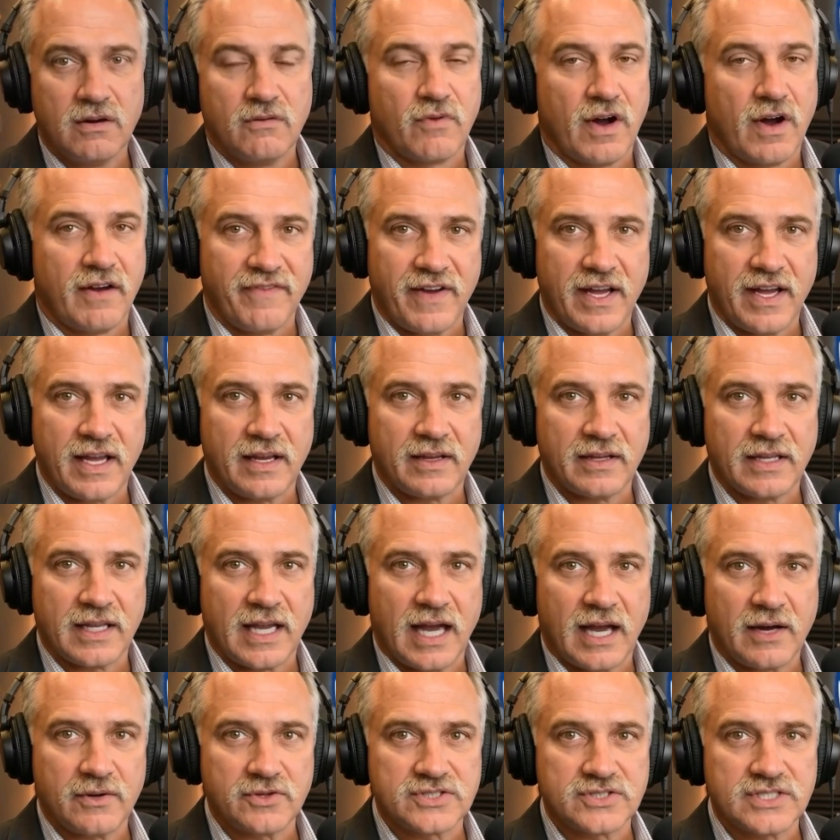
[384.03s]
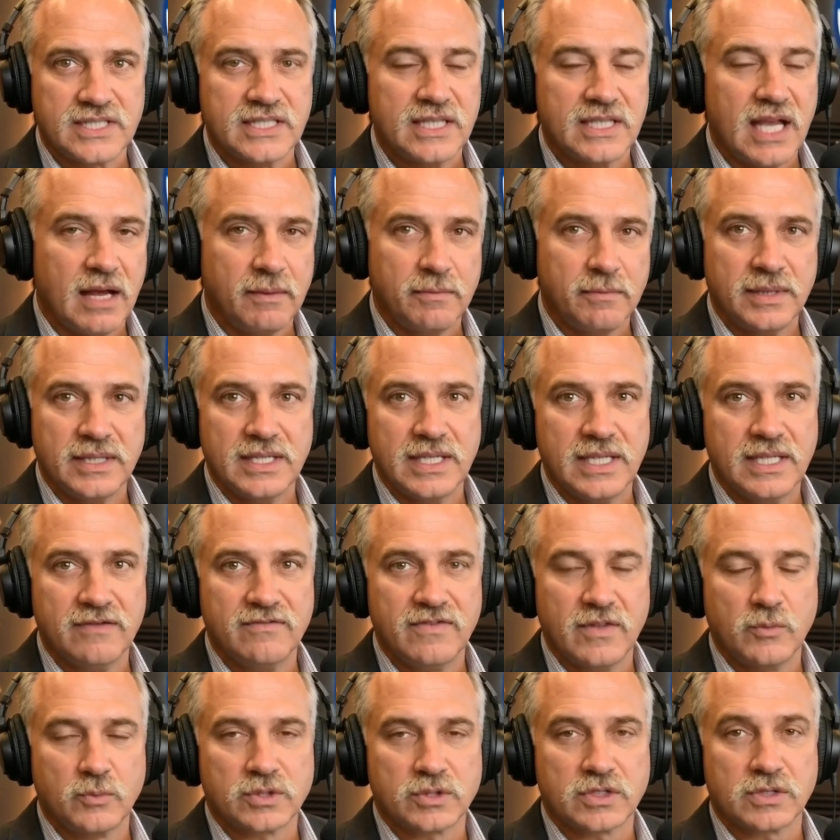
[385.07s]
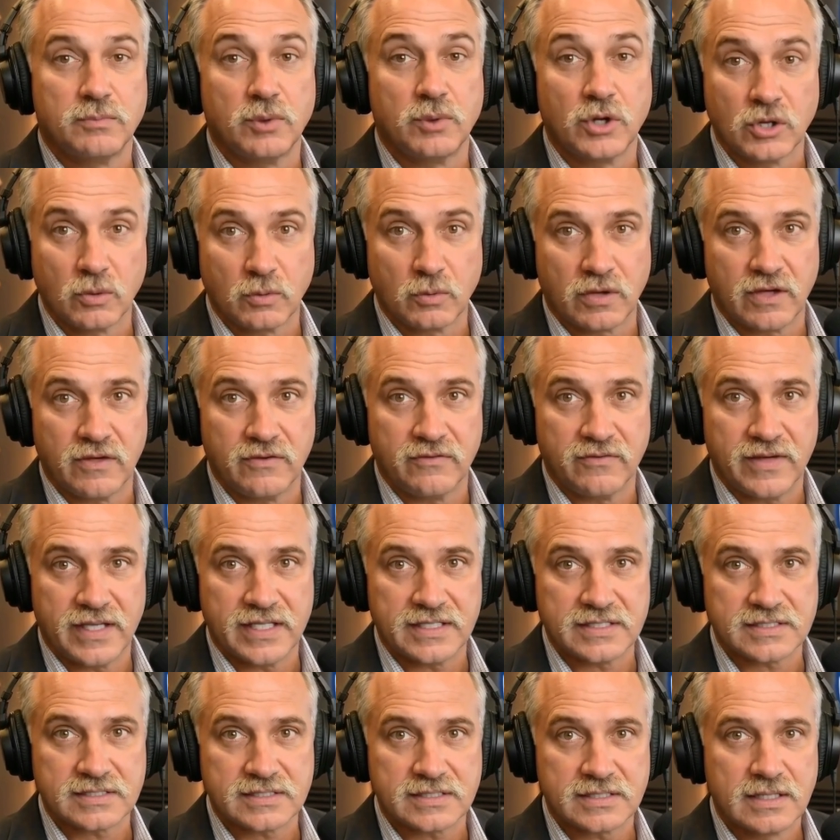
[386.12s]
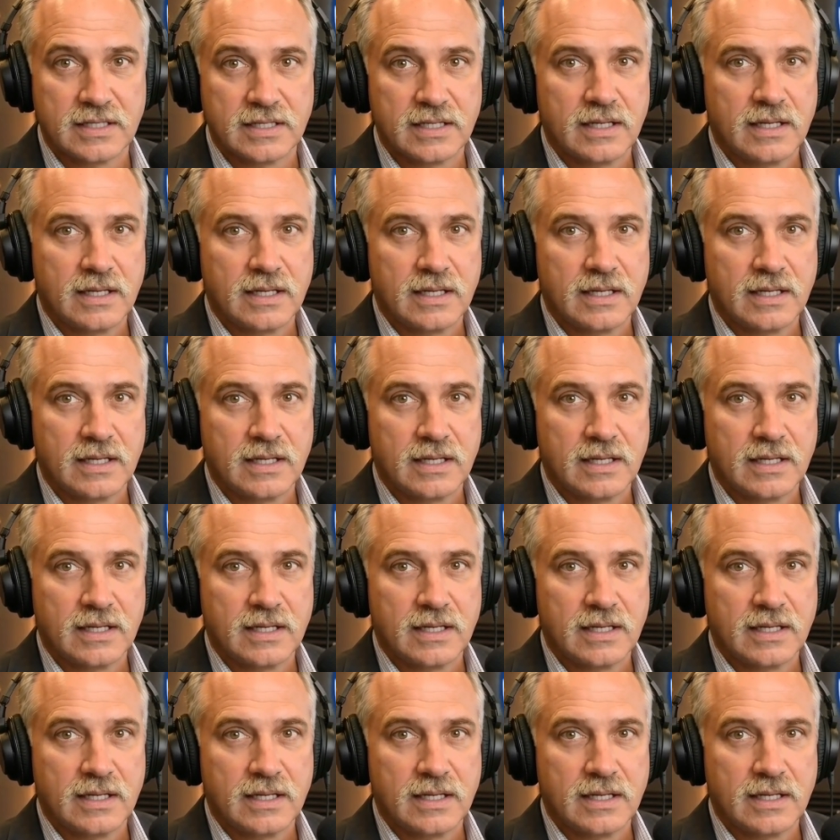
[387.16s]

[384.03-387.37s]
Rafael Klaus did not believe it was a bookable offense,